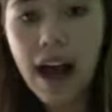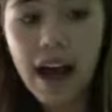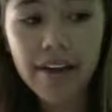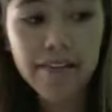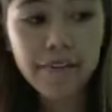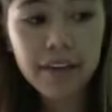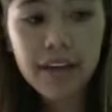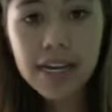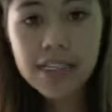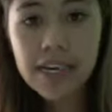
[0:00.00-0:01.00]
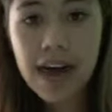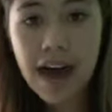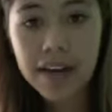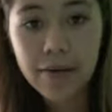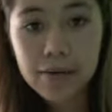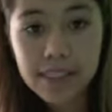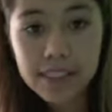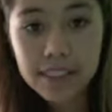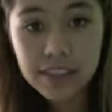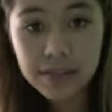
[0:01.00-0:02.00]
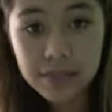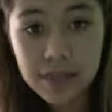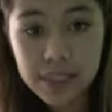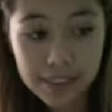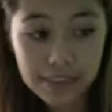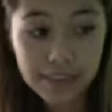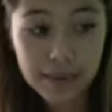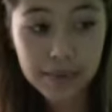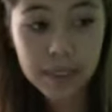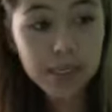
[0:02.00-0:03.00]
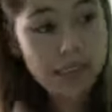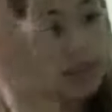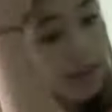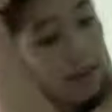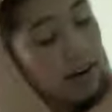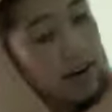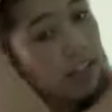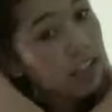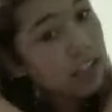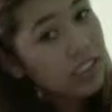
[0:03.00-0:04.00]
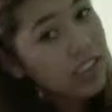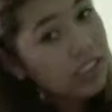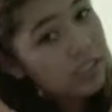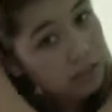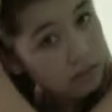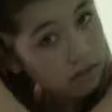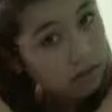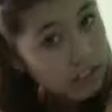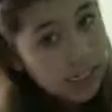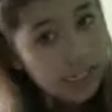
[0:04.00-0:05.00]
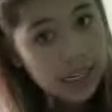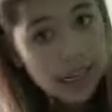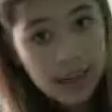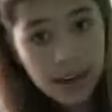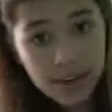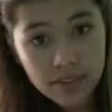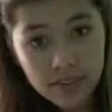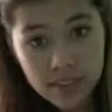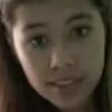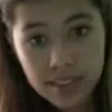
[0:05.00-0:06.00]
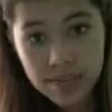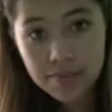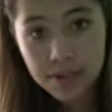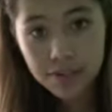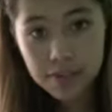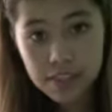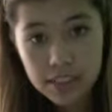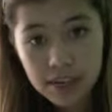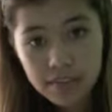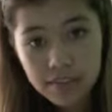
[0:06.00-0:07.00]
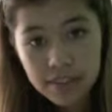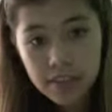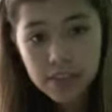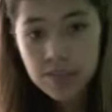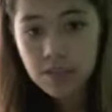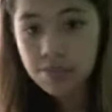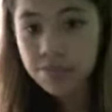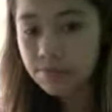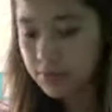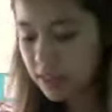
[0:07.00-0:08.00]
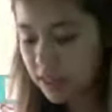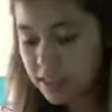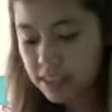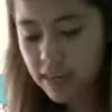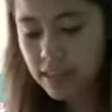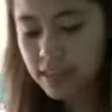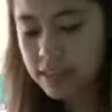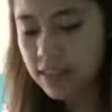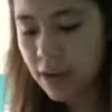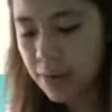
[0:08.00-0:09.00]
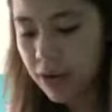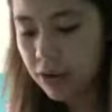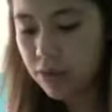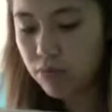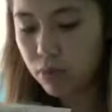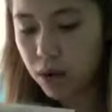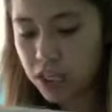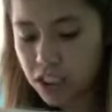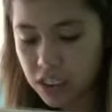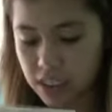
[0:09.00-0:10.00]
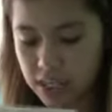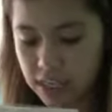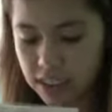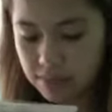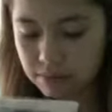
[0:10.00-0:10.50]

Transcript: I realized that I always steal from my sister because I never actually tend to have my own stuff. So I decided to get my own brush set.